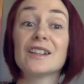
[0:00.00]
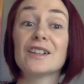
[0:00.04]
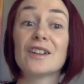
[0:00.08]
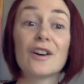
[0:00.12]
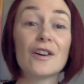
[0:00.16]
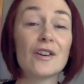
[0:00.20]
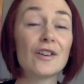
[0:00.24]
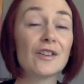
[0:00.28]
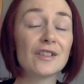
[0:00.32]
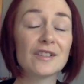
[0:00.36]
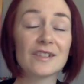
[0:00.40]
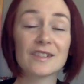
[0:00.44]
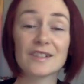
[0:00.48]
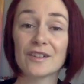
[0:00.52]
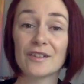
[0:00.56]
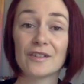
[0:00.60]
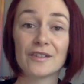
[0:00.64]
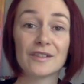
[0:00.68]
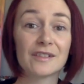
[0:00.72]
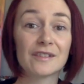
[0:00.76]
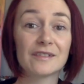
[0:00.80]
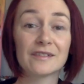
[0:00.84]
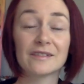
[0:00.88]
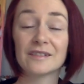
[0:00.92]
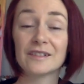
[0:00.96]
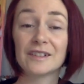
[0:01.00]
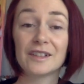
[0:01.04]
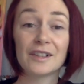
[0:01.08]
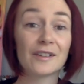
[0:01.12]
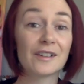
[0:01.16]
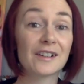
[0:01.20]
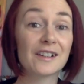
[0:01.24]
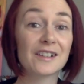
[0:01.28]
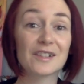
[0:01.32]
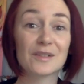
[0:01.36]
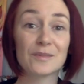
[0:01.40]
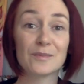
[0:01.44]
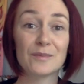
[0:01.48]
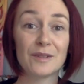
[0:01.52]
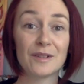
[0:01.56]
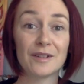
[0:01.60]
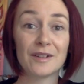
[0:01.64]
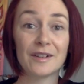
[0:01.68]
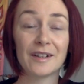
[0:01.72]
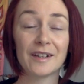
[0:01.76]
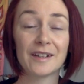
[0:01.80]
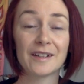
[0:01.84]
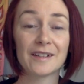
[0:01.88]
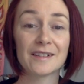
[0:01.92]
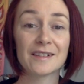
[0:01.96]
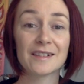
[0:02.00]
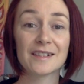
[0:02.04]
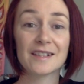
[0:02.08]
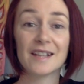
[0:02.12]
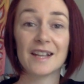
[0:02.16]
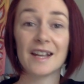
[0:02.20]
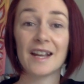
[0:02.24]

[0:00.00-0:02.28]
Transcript: notes on your experience